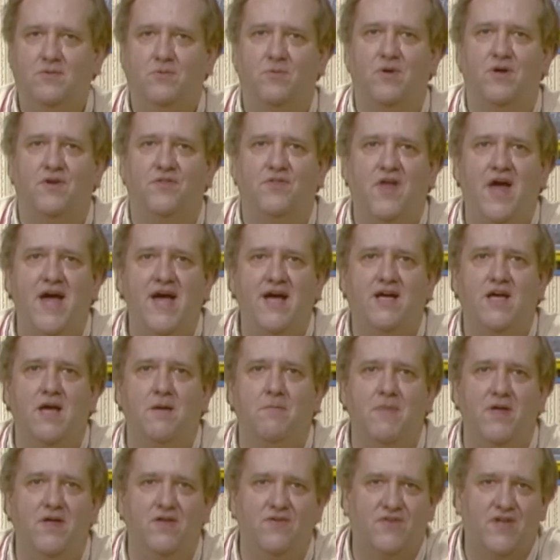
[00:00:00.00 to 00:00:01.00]
well, thank
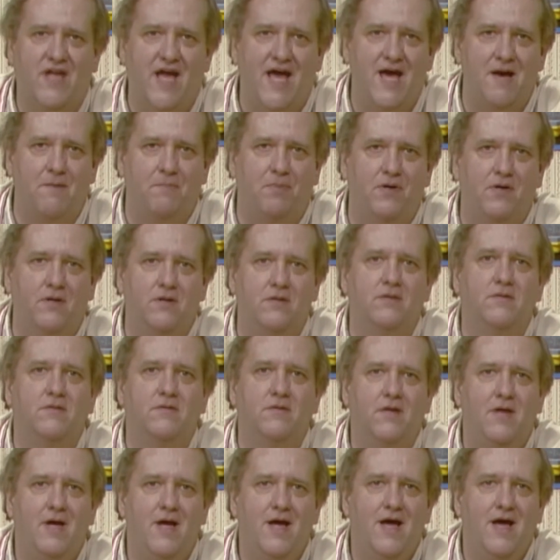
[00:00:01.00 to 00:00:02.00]
you, Ms. Tampa.
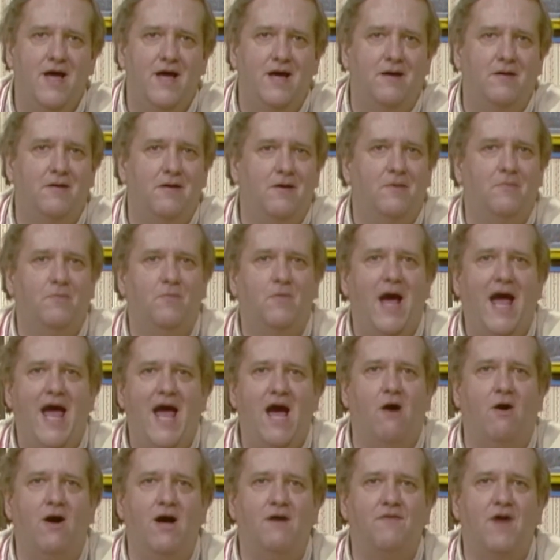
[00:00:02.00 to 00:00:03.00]

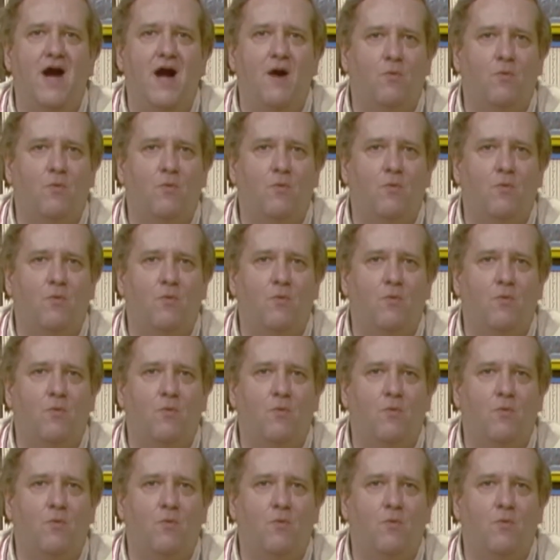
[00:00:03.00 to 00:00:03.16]
However,